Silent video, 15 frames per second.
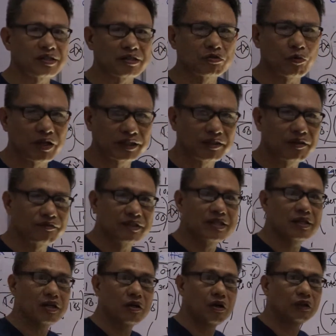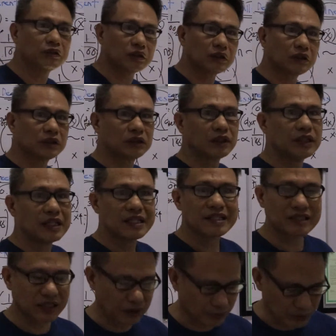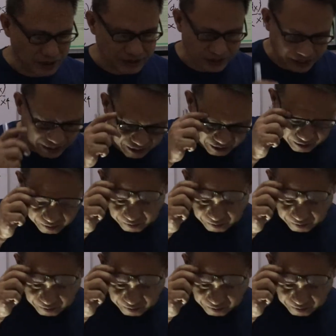as what of the authors shall per se,